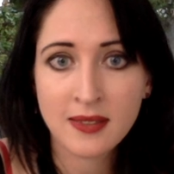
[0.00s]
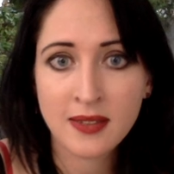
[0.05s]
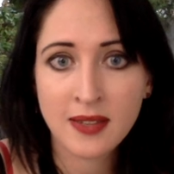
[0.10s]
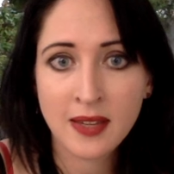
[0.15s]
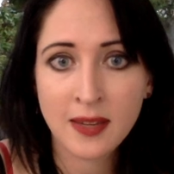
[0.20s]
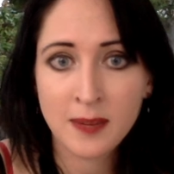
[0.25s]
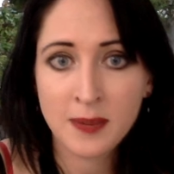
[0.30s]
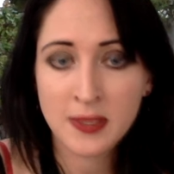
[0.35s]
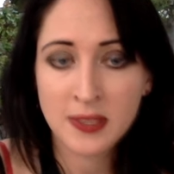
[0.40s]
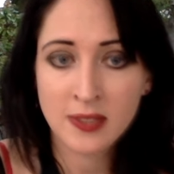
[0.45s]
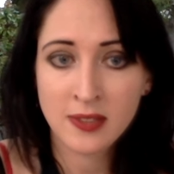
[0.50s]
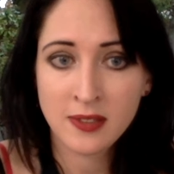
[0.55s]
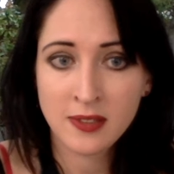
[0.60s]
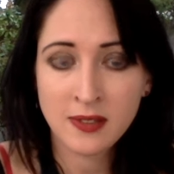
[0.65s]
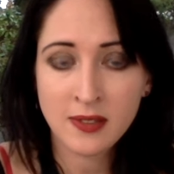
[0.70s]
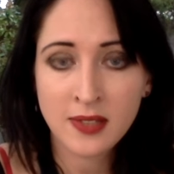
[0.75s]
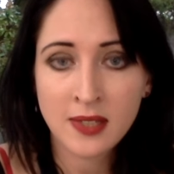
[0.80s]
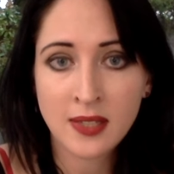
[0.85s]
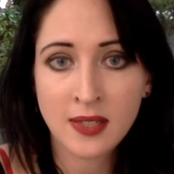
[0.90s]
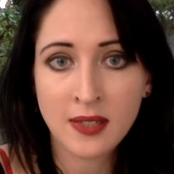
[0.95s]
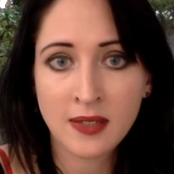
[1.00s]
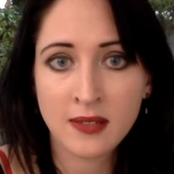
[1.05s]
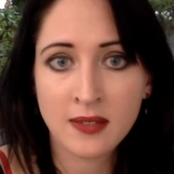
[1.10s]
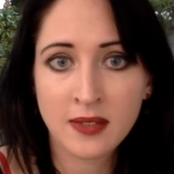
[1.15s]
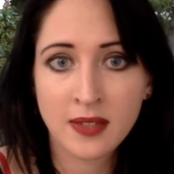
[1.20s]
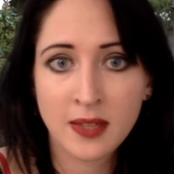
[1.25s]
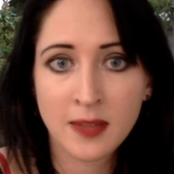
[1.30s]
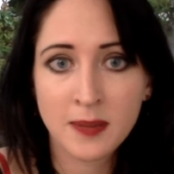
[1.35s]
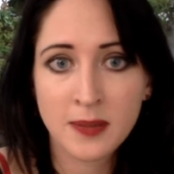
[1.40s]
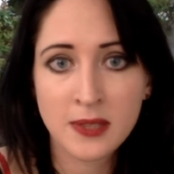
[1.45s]
absolutely
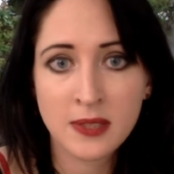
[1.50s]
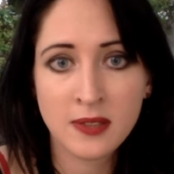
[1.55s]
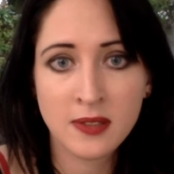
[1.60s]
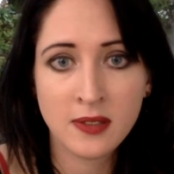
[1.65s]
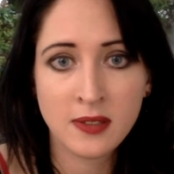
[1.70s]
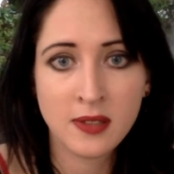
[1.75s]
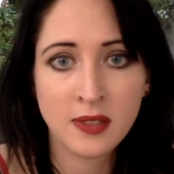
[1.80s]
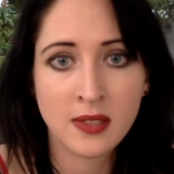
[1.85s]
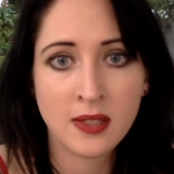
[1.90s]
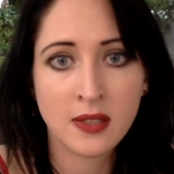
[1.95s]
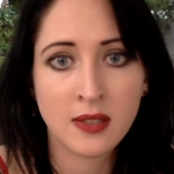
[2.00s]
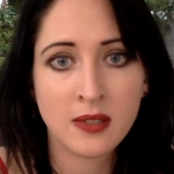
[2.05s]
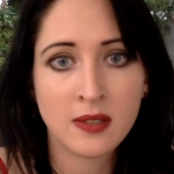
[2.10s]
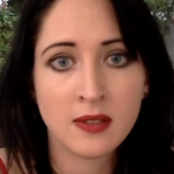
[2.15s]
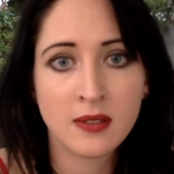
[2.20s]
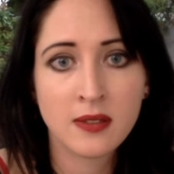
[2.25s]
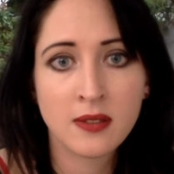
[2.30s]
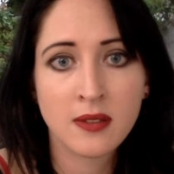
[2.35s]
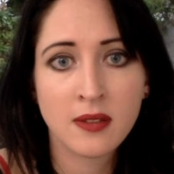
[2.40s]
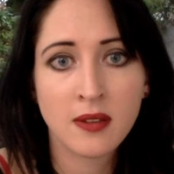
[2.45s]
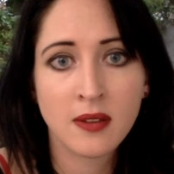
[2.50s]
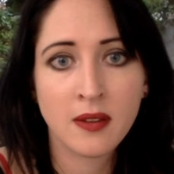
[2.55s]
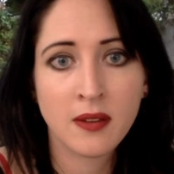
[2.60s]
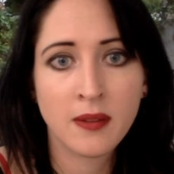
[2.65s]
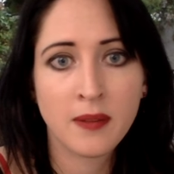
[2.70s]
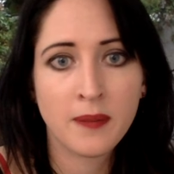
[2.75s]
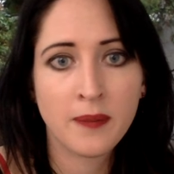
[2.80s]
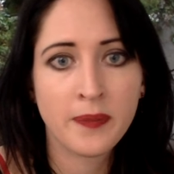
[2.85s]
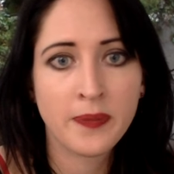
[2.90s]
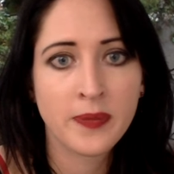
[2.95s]
it is,
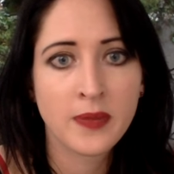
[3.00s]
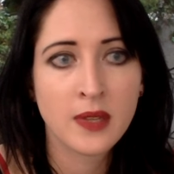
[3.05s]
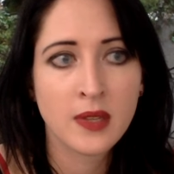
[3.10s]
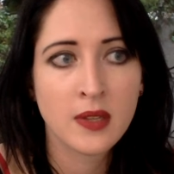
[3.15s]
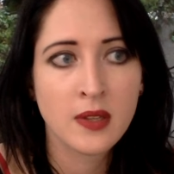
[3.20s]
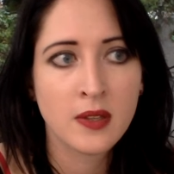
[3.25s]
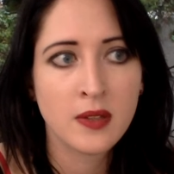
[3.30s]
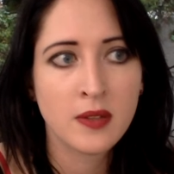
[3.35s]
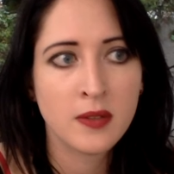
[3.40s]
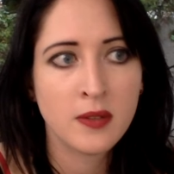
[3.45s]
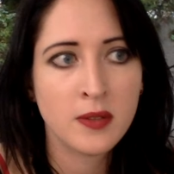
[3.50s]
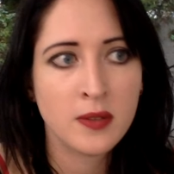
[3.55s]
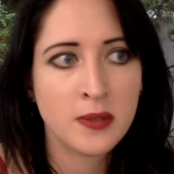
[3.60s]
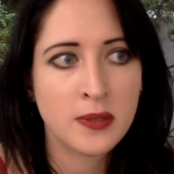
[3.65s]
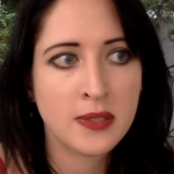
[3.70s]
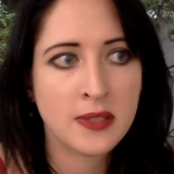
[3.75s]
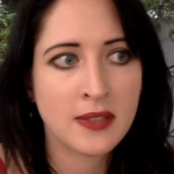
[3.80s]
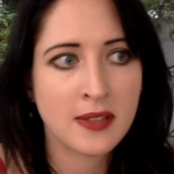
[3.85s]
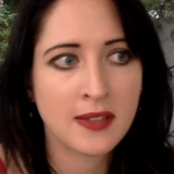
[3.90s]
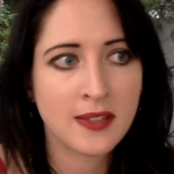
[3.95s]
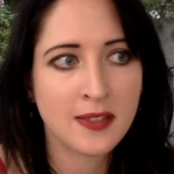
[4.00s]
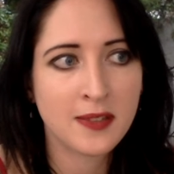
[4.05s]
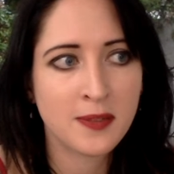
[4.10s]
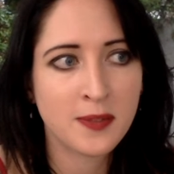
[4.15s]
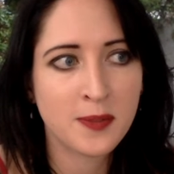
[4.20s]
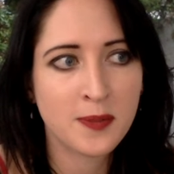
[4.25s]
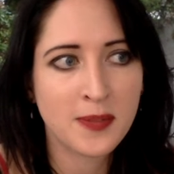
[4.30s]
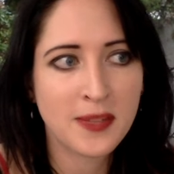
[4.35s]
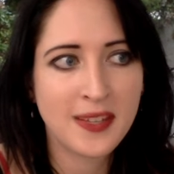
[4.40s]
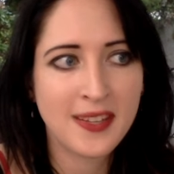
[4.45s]
which was nice
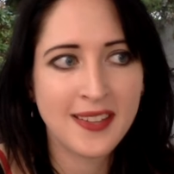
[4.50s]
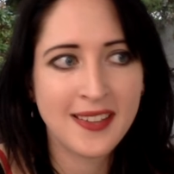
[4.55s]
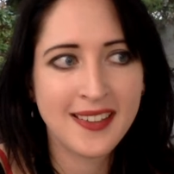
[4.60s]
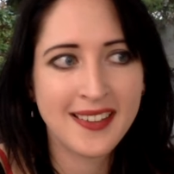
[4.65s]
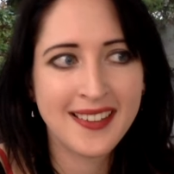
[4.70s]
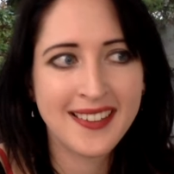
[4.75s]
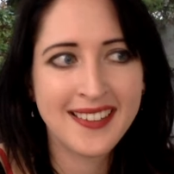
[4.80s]
for me.